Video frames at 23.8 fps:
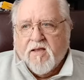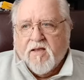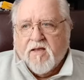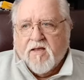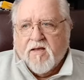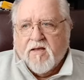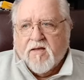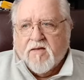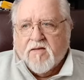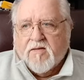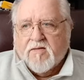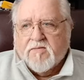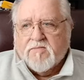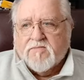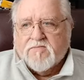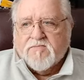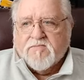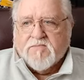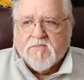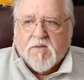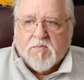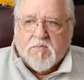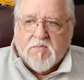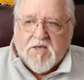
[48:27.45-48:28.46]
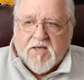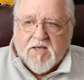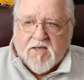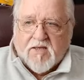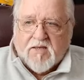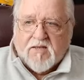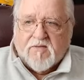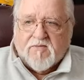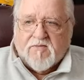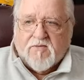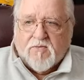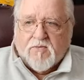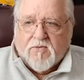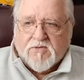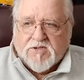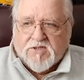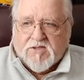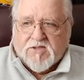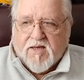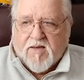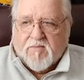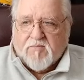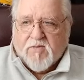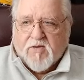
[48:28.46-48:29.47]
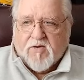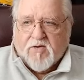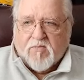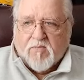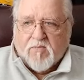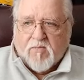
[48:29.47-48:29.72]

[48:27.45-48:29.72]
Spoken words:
The men, of course, kept their